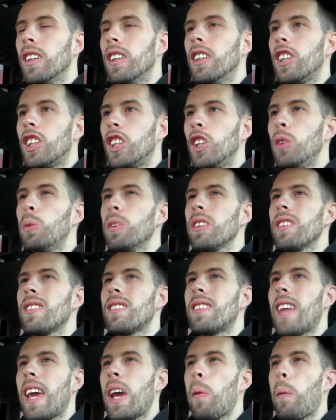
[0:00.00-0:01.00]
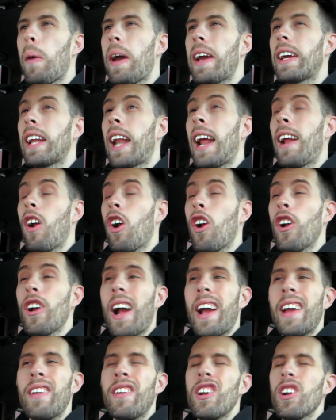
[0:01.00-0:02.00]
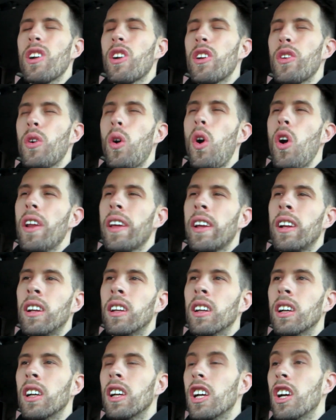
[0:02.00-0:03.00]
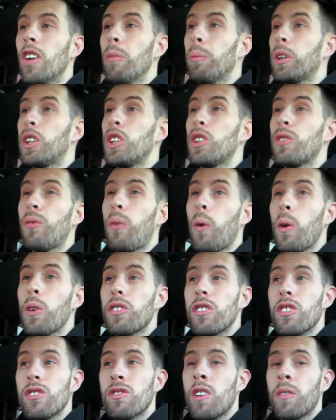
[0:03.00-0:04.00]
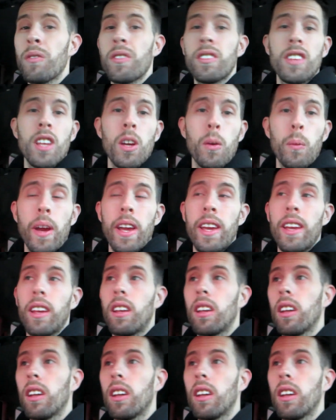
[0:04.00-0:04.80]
She will stay awake, and I hear, I hear her yawning, but she's forcing herself to stay awake.